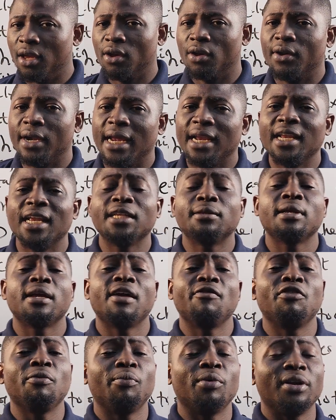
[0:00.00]
All right, let
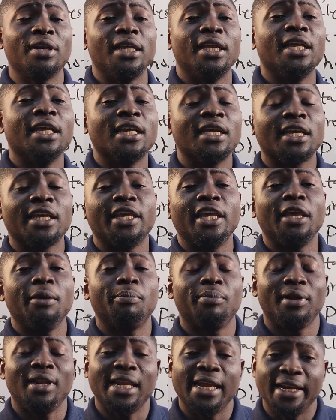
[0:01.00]
everybody
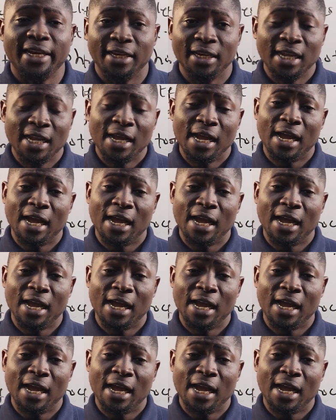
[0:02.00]
keep learning.